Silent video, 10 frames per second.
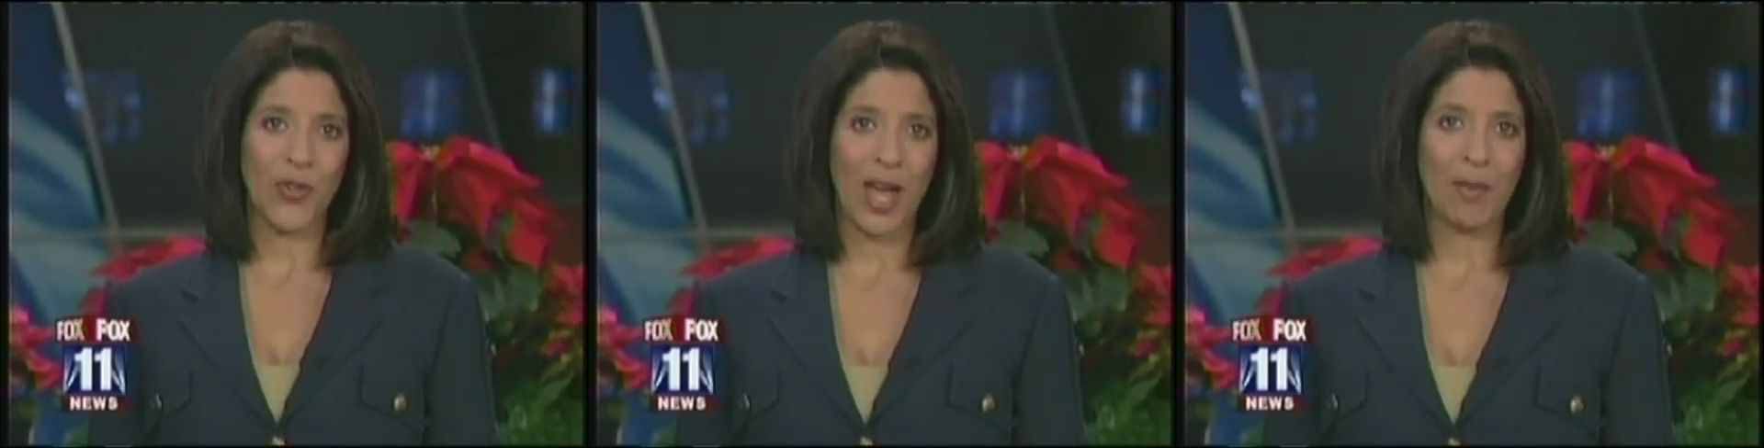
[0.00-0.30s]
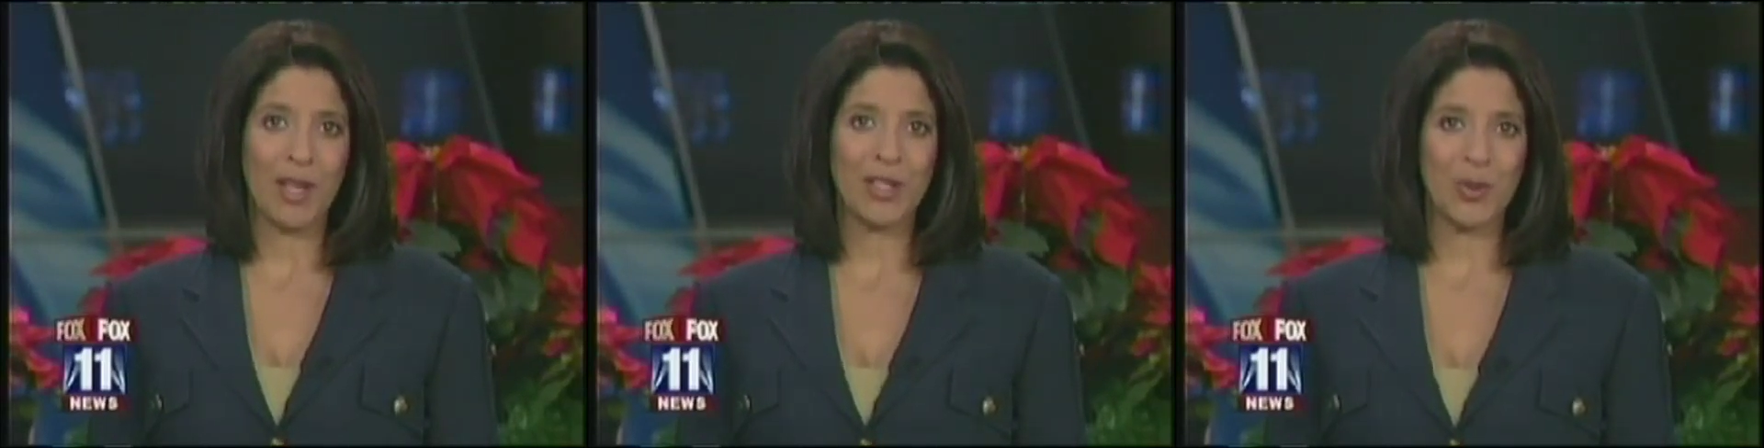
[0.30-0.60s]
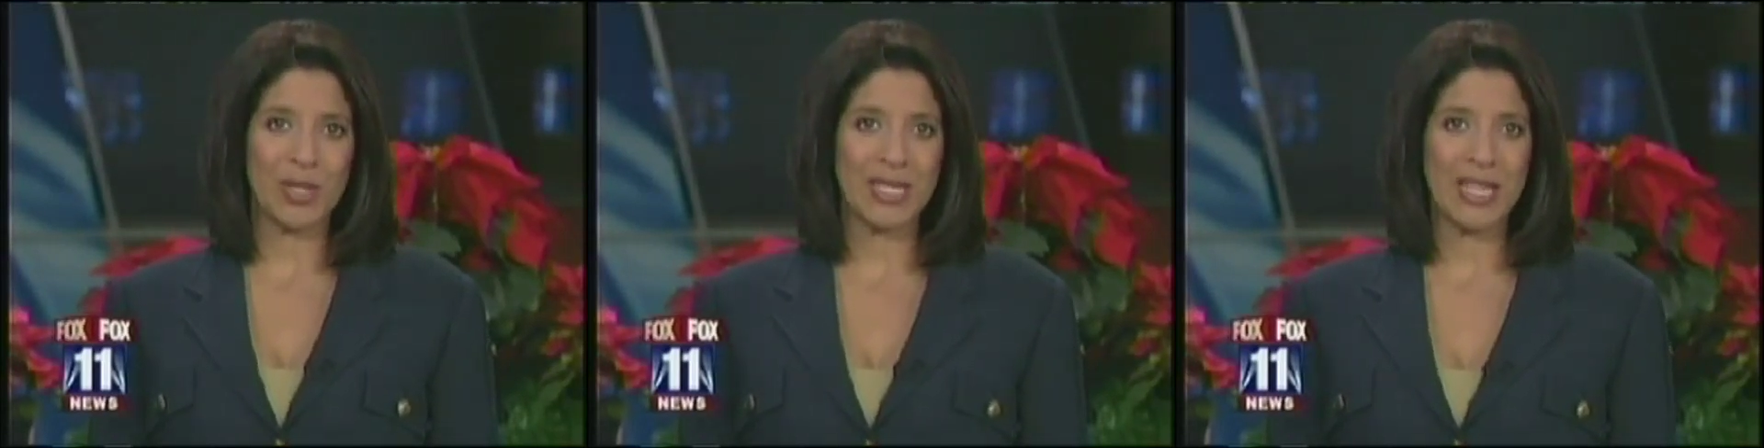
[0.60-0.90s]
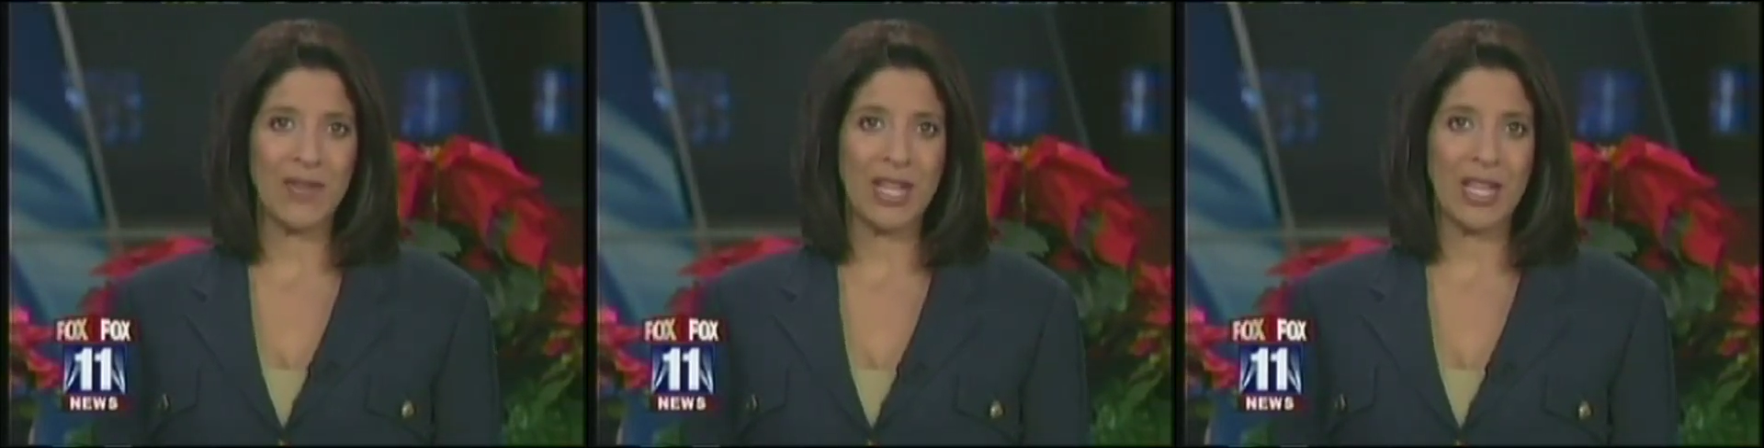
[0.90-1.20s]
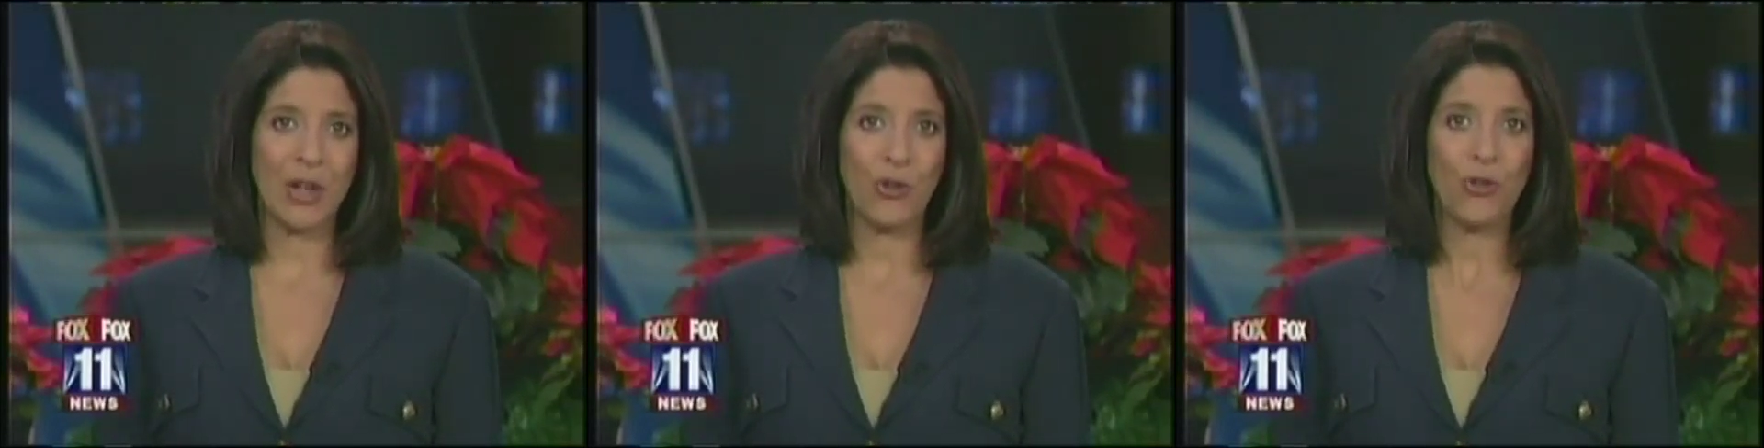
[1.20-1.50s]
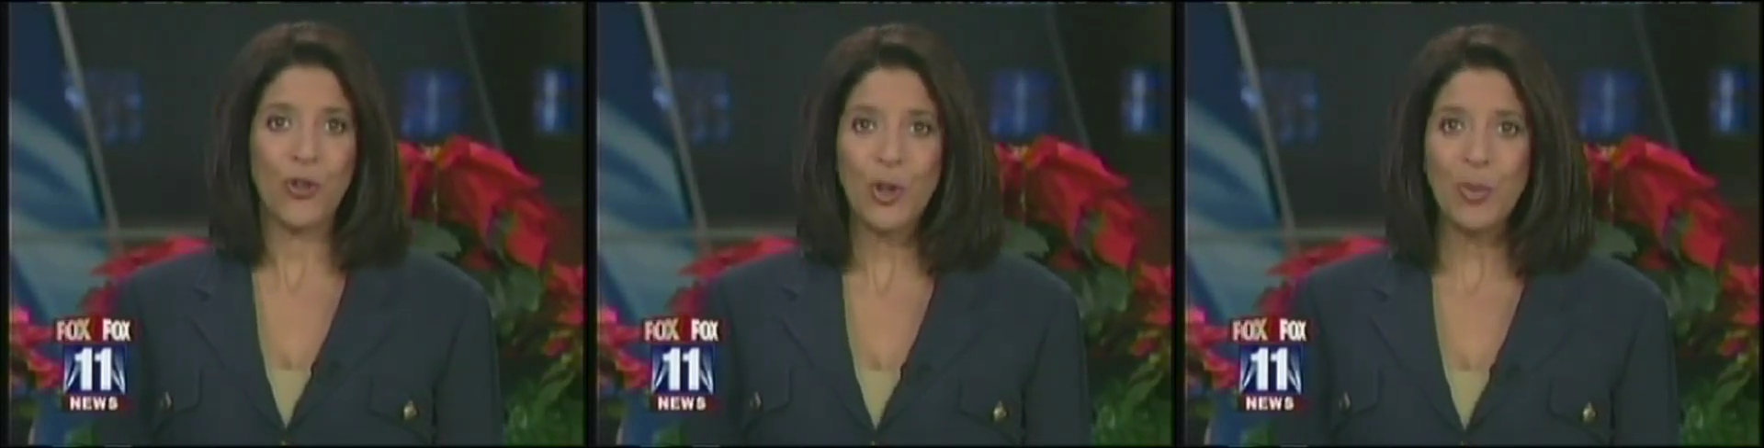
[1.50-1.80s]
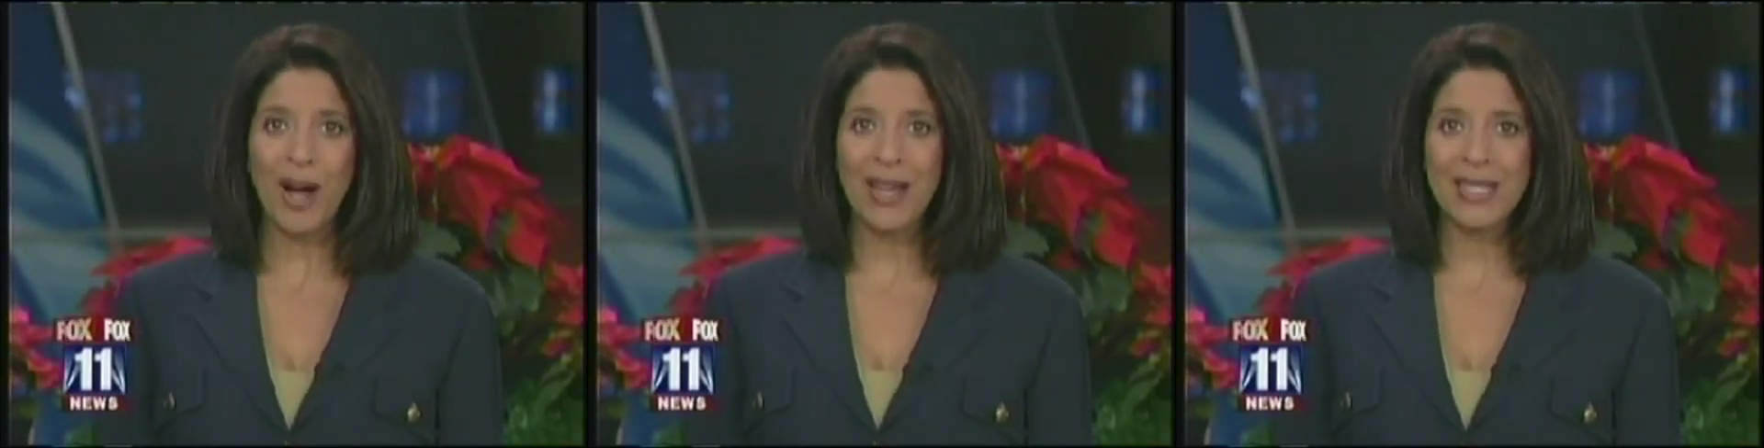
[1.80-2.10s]
families are receiving
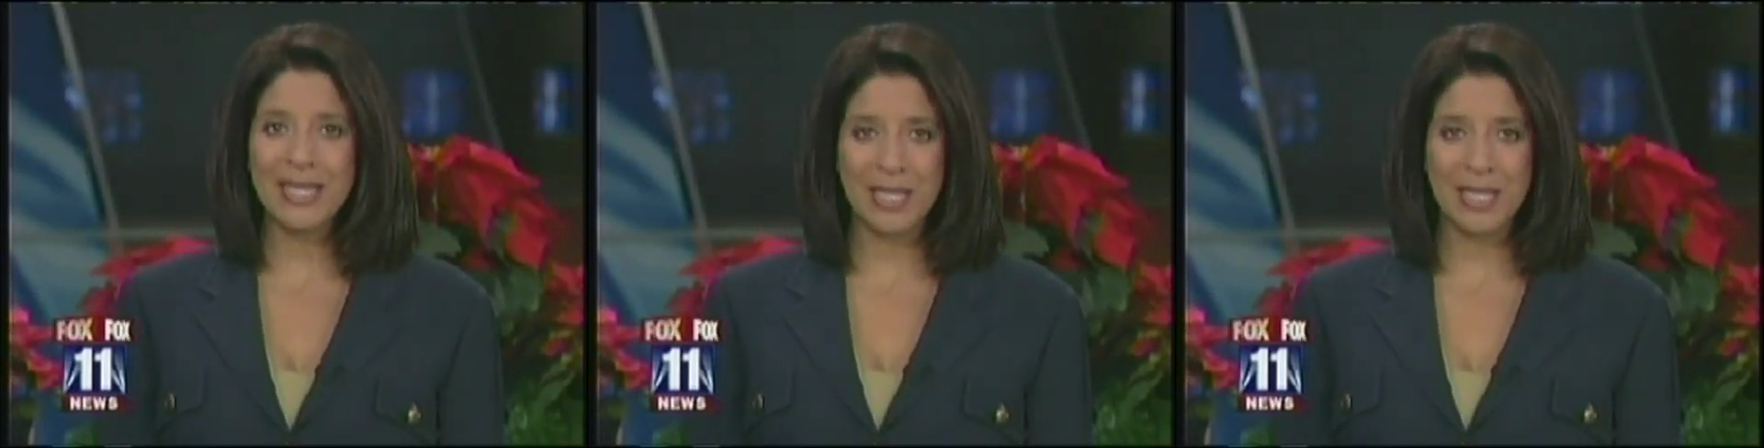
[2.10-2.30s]
food boxes